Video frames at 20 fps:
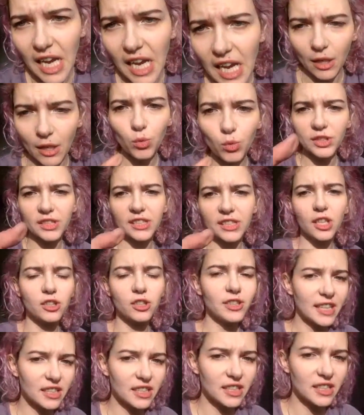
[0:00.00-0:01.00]
And what's the
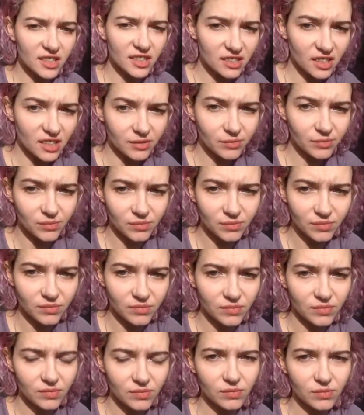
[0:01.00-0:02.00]
correct answer?
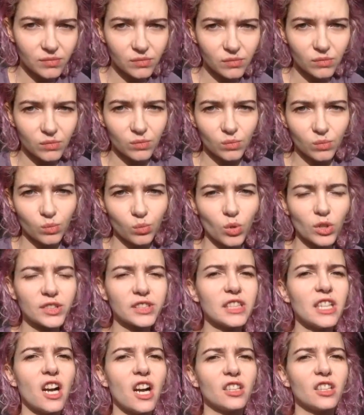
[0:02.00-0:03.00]
What's
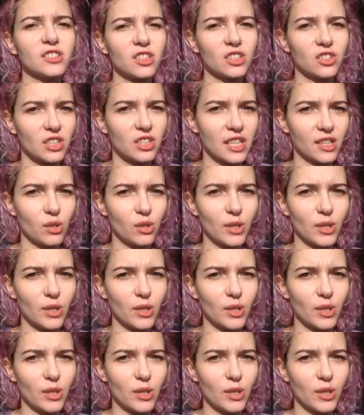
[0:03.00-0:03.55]
the answer to that